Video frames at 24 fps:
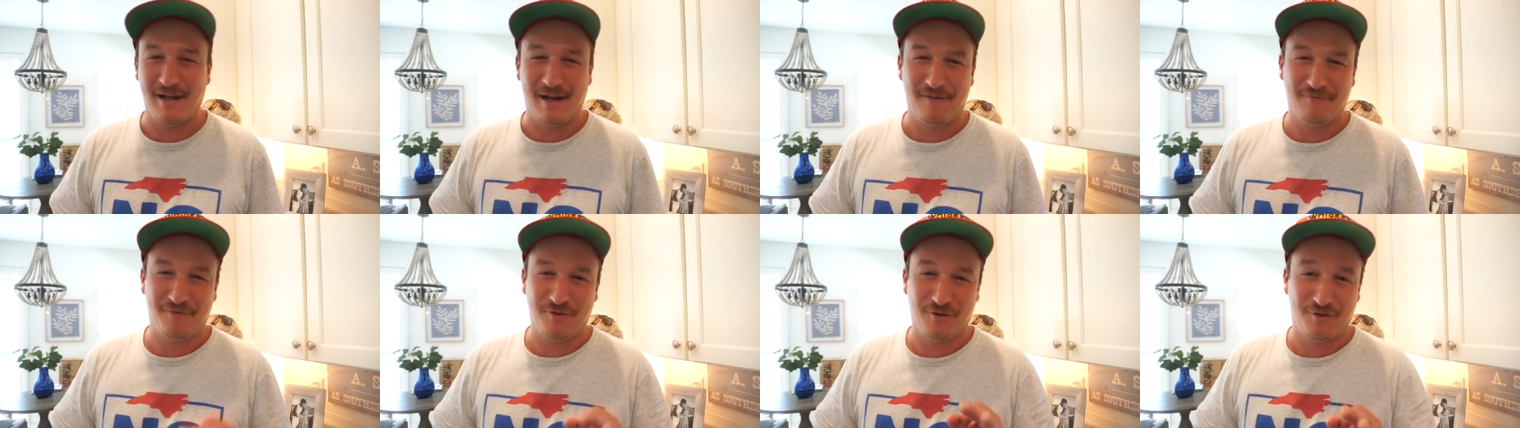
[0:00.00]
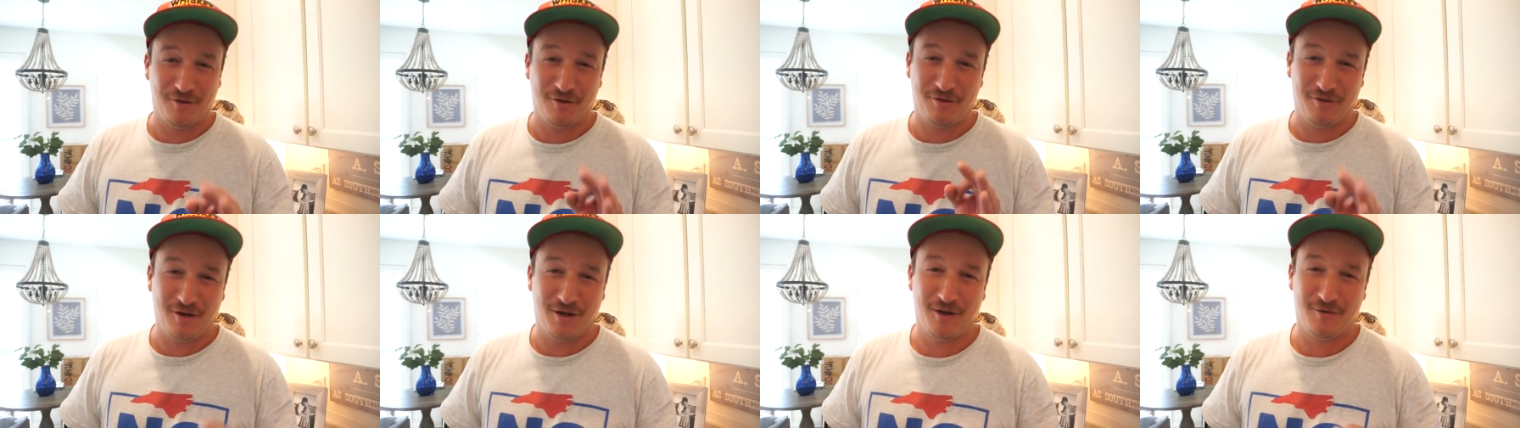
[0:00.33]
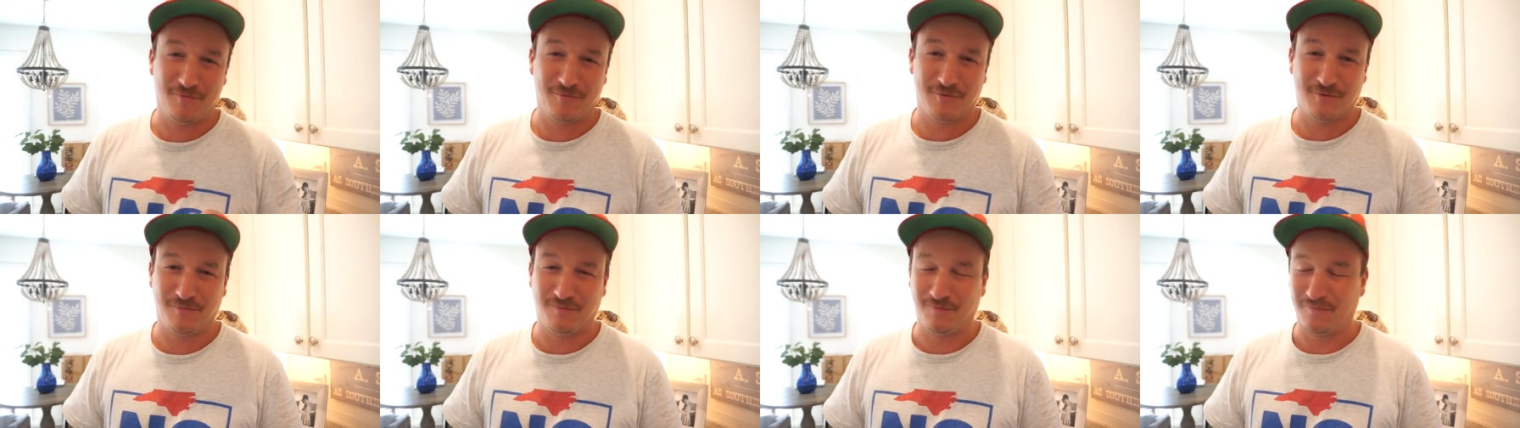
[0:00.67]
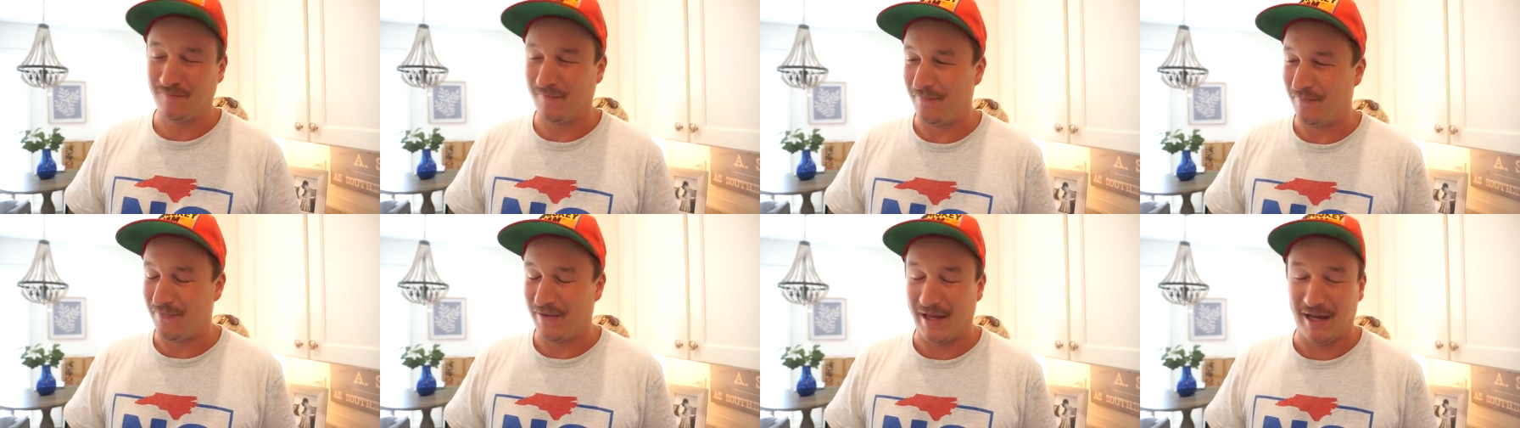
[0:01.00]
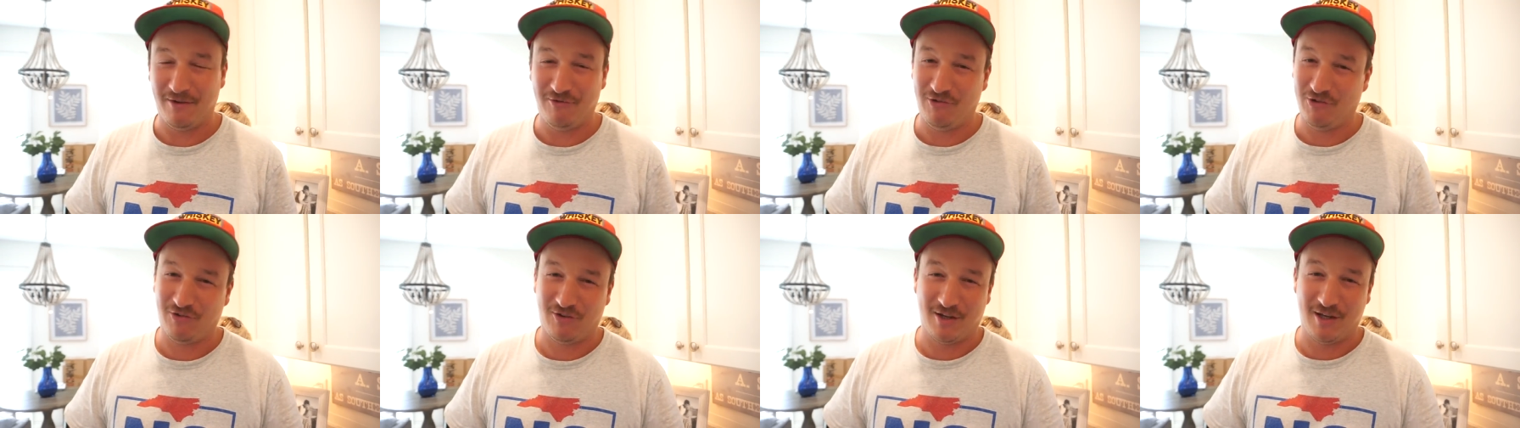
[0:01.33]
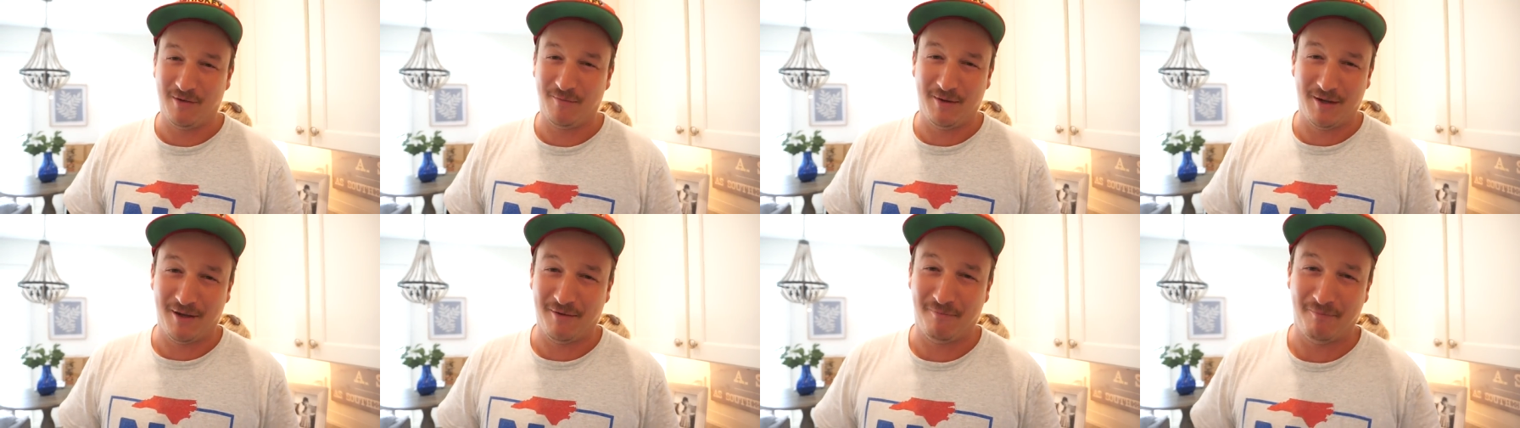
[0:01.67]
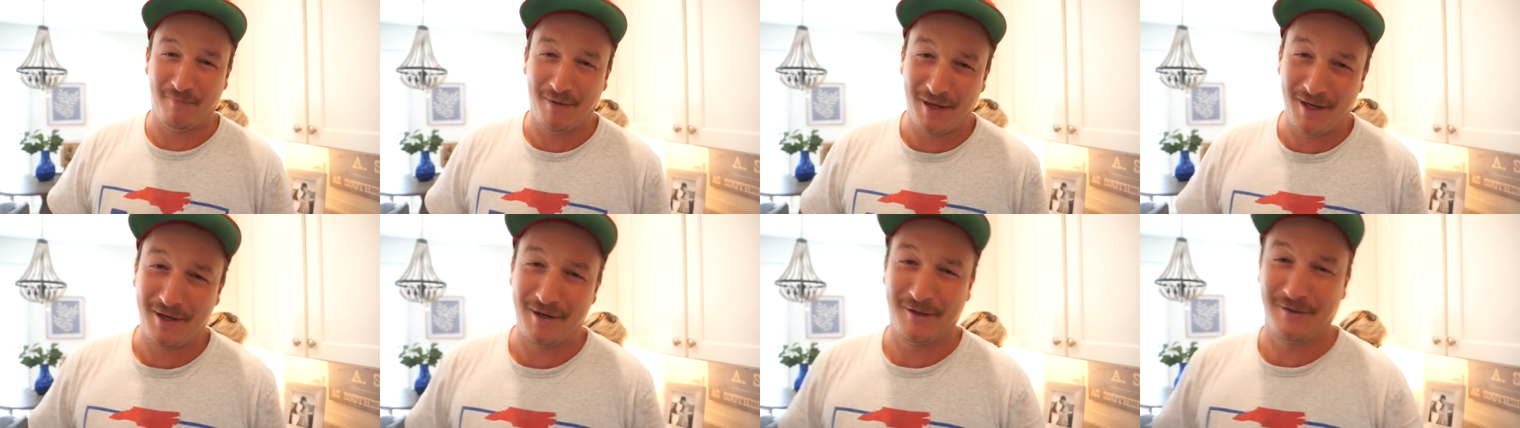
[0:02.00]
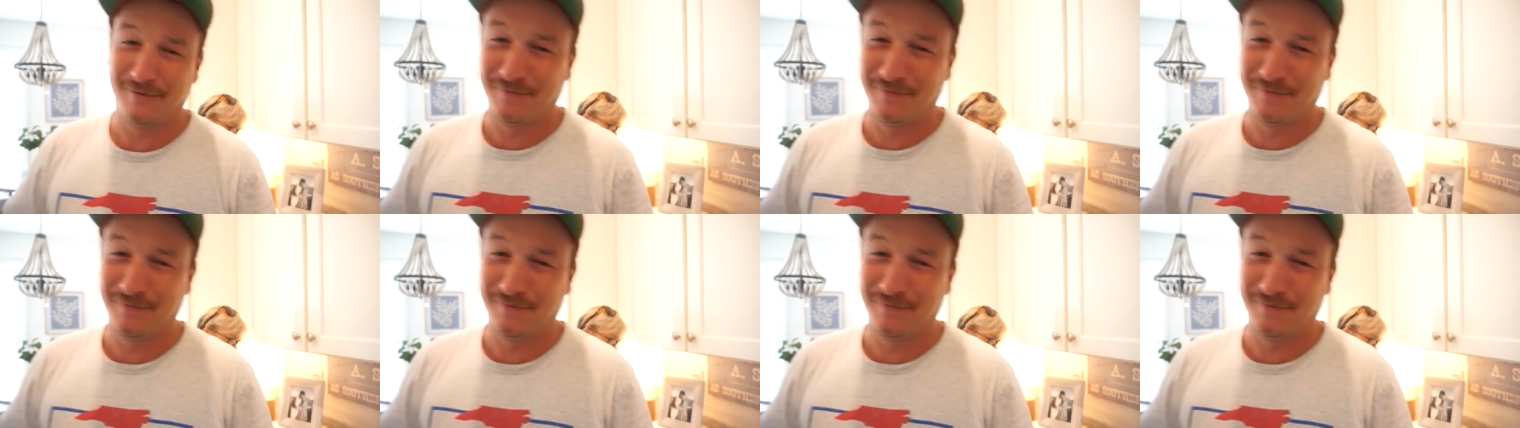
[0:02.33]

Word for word: after the third one, they just keep getting better.